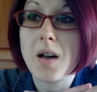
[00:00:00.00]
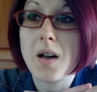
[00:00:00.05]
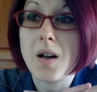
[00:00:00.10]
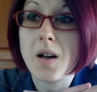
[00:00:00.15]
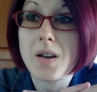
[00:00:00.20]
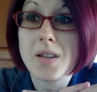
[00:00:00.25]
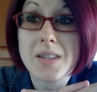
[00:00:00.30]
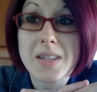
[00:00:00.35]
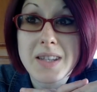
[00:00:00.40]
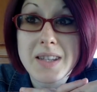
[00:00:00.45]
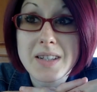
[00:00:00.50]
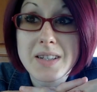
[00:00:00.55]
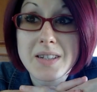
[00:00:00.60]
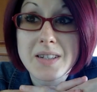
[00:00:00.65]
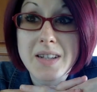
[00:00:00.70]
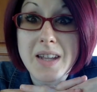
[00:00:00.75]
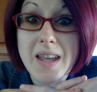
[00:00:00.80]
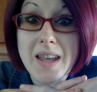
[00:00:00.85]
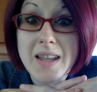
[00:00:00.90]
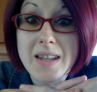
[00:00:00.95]
on the
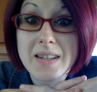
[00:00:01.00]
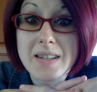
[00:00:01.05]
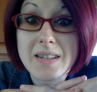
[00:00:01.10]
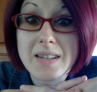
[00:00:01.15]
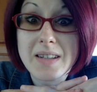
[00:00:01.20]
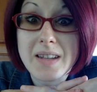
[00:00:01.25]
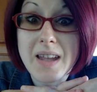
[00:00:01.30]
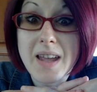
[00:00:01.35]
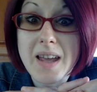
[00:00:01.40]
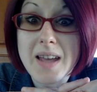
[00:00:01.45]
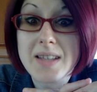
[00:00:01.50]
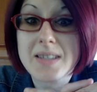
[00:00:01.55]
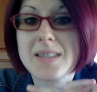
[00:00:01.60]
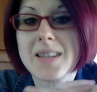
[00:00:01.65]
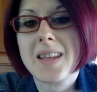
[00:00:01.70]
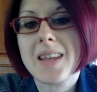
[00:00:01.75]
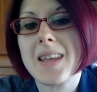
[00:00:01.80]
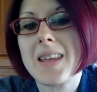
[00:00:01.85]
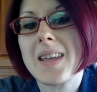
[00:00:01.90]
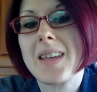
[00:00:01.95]
internet as
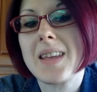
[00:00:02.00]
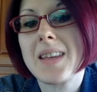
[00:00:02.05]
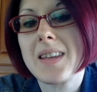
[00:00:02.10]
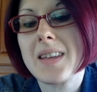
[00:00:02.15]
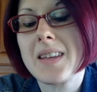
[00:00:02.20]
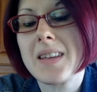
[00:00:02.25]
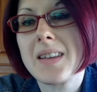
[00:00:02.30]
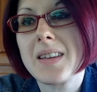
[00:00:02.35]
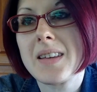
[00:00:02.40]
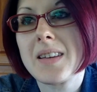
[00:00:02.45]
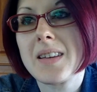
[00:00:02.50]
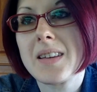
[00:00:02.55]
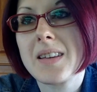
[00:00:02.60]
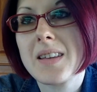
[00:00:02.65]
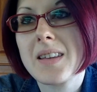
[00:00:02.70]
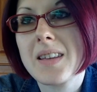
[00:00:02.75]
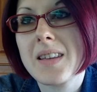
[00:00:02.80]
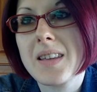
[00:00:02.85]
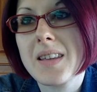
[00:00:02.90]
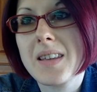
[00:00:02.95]
a
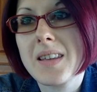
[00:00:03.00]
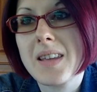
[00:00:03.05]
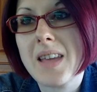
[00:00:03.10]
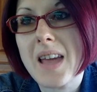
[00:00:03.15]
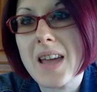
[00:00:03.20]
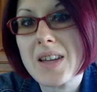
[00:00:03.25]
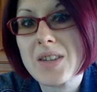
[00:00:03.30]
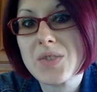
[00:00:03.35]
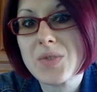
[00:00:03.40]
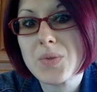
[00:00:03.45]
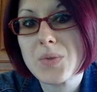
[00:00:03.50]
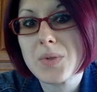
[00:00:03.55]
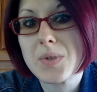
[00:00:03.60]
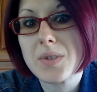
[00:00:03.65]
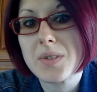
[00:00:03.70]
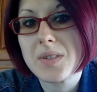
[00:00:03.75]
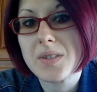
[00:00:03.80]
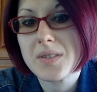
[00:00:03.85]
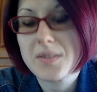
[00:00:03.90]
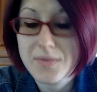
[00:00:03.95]

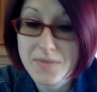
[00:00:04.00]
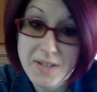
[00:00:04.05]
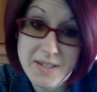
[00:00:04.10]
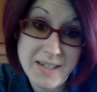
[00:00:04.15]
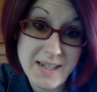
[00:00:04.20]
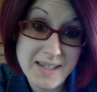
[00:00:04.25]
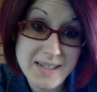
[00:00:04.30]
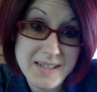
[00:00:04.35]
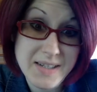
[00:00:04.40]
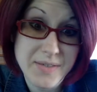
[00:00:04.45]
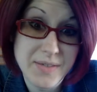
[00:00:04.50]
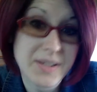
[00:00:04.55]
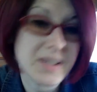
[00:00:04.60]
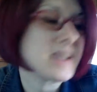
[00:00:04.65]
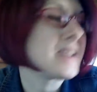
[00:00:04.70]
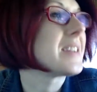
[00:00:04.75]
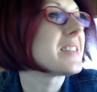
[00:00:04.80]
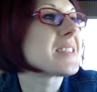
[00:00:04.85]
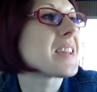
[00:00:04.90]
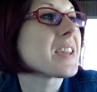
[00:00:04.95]
casual fun
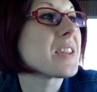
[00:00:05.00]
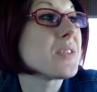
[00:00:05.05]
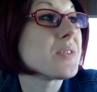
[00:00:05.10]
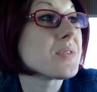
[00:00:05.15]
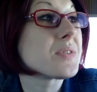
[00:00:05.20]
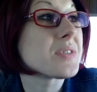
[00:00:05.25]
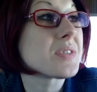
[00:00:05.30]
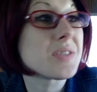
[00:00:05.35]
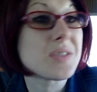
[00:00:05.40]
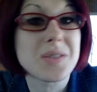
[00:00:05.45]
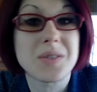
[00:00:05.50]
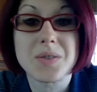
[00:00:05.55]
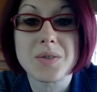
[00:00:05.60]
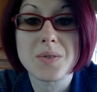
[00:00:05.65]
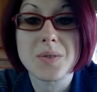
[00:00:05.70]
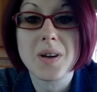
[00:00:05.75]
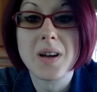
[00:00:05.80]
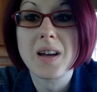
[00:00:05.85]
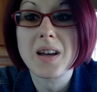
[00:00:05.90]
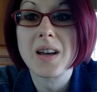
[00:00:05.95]
activity as I used
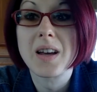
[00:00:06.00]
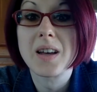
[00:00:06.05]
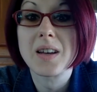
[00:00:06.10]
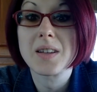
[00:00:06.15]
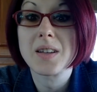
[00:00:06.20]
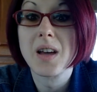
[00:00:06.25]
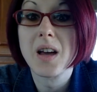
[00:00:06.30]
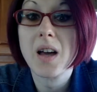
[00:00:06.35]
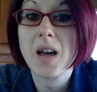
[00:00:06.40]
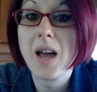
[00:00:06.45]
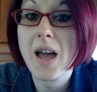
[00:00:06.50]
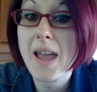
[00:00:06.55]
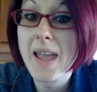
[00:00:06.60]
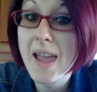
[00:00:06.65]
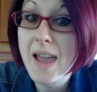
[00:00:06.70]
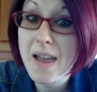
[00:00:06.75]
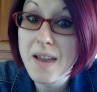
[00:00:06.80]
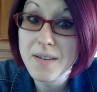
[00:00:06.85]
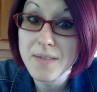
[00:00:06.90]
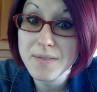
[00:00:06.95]
to. Uh, I
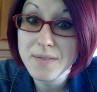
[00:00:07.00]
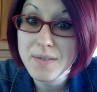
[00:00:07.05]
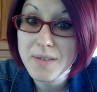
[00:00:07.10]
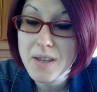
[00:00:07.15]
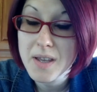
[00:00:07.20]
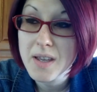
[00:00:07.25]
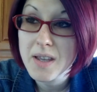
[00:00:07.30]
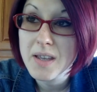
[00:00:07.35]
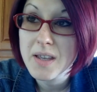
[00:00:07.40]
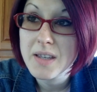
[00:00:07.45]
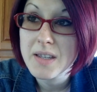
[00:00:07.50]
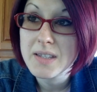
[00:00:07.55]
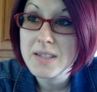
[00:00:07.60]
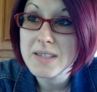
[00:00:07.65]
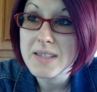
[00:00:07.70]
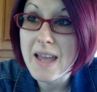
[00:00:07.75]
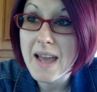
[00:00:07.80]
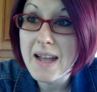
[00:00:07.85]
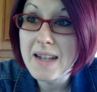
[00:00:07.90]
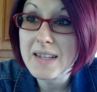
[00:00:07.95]
have
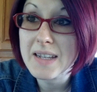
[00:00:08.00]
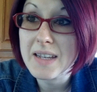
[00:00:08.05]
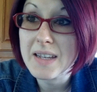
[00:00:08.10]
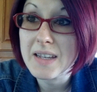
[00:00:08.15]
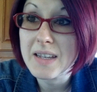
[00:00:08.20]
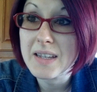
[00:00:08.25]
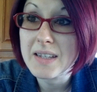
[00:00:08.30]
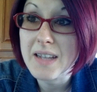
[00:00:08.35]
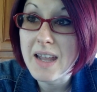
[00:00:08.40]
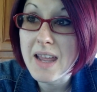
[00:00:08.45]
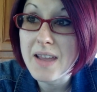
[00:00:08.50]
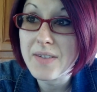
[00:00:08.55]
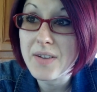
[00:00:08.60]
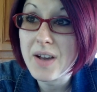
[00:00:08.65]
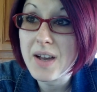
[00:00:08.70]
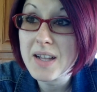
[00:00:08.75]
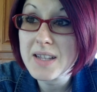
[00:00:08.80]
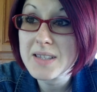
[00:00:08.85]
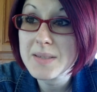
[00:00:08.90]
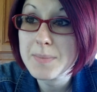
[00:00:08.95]
data and I have a
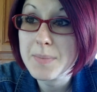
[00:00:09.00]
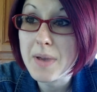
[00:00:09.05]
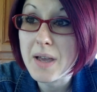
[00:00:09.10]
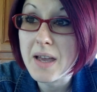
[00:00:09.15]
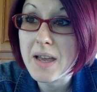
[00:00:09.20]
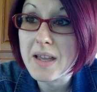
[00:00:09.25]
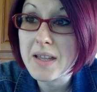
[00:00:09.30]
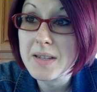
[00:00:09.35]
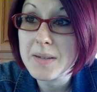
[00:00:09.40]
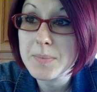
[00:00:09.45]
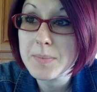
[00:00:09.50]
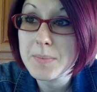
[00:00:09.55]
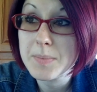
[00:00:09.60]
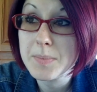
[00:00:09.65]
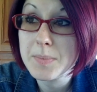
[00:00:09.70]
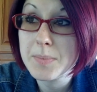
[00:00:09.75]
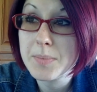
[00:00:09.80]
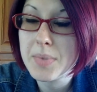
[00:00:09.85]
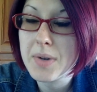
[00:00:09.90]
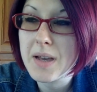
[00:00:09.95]
hotspot,
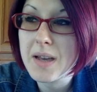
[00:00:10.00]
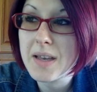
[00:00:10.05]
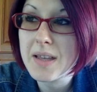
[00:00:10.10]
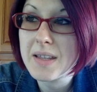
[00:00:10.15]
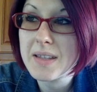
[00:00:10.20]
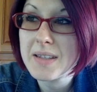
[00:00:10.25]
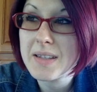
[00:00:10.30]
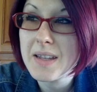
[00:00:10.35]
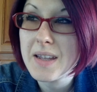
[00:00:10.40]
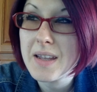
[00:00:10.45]
but